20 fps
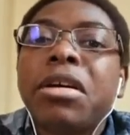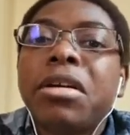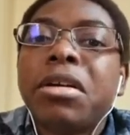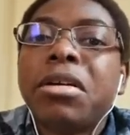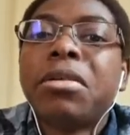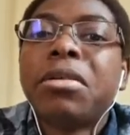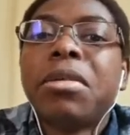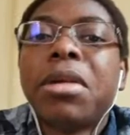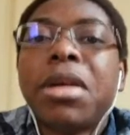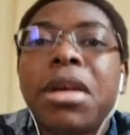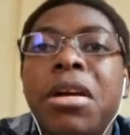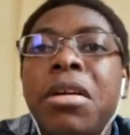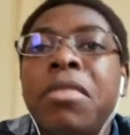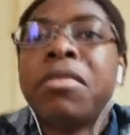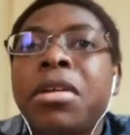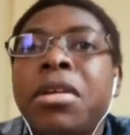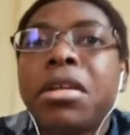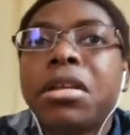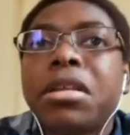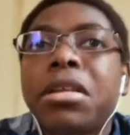
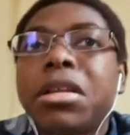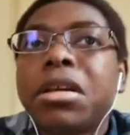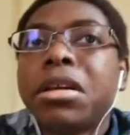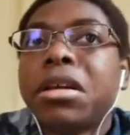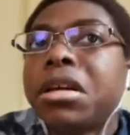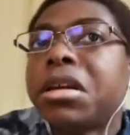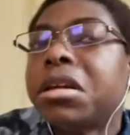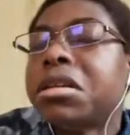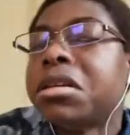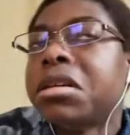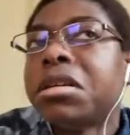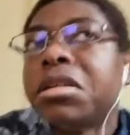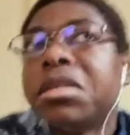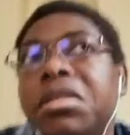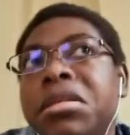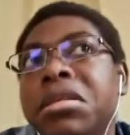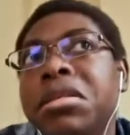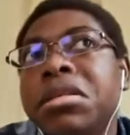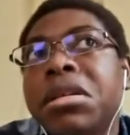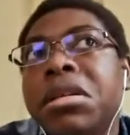the
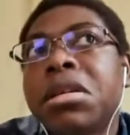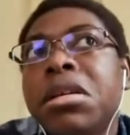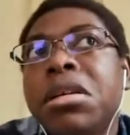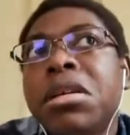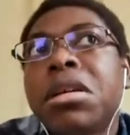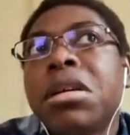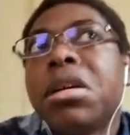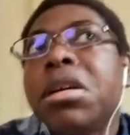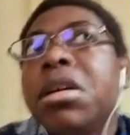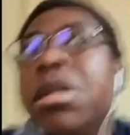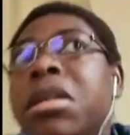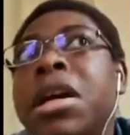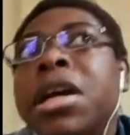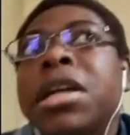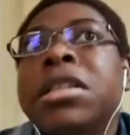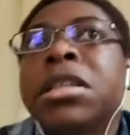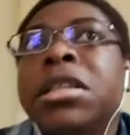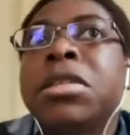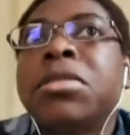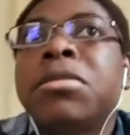
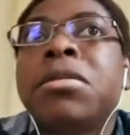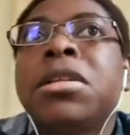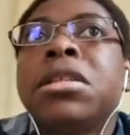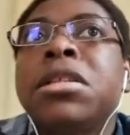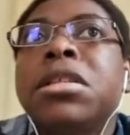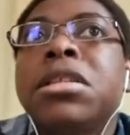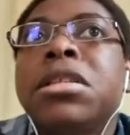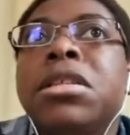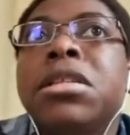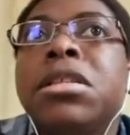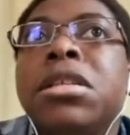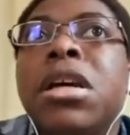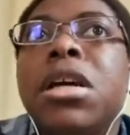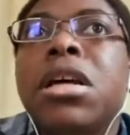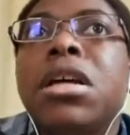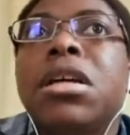crisis wants to start.